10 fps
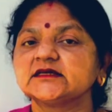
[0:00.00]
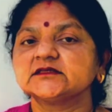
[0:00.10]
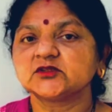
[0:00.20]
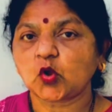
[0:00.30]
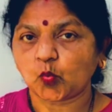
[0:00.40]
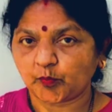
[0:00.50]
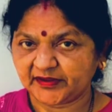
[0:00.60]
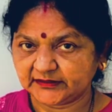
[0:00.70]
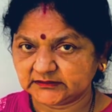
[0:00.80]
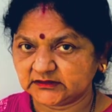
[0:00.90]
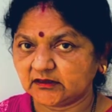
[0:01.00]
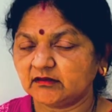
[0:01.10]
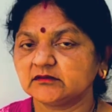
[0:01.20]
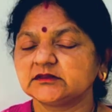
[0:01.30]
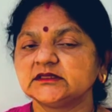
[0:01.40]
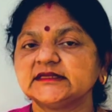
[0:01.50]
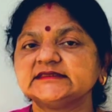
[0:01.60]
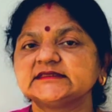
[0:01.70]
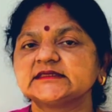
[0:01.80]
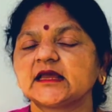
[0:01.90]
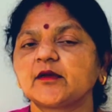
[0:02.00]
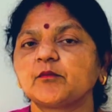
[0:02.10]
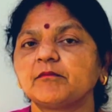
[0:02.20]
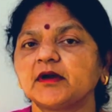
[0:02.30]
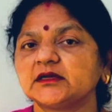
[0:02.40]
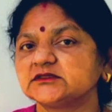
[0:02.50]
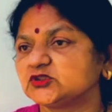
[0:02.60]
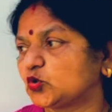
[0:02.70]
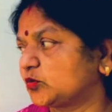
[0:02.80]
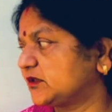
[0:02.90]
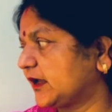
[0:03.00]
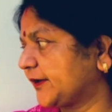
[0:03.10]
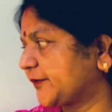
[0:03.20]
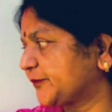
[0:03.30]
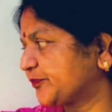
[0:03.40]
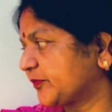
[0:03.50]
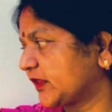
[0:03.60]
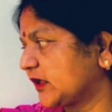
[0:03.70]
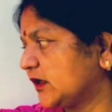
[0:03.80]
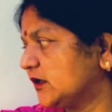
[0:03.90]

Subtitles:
Not enough can be said to show how